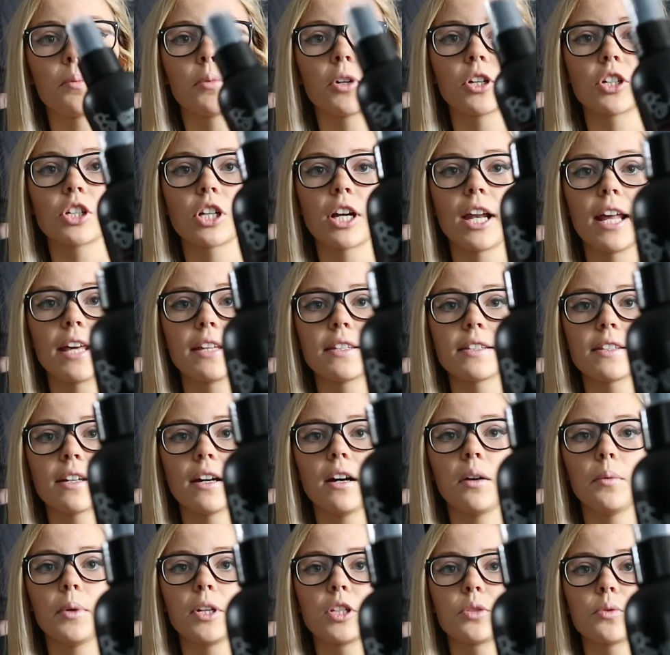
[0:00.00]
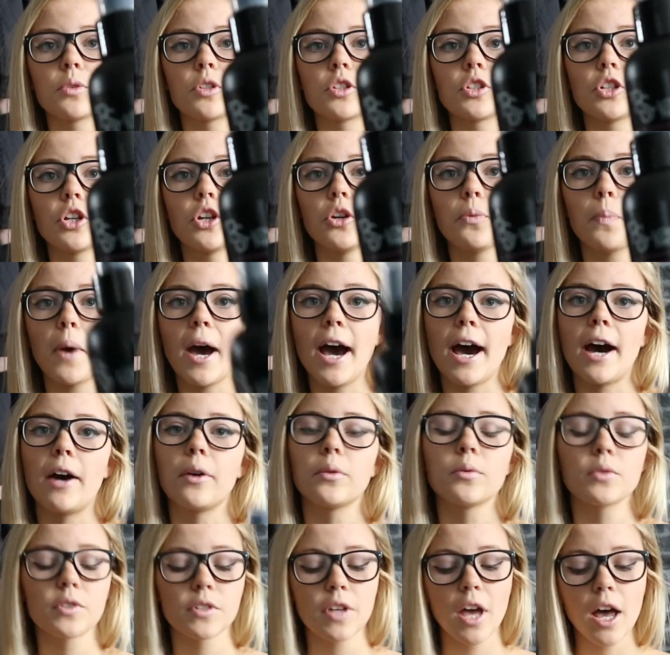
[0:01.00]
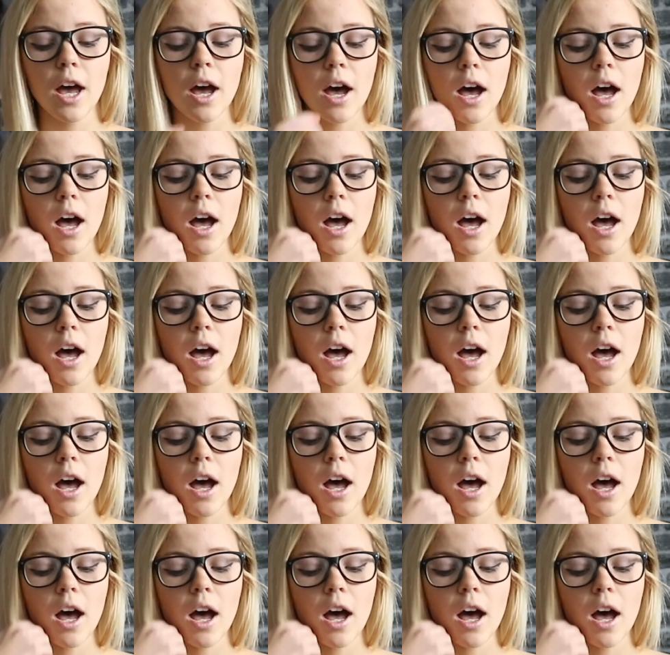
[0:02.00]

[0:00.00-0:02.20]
brush cleanser, which was £2.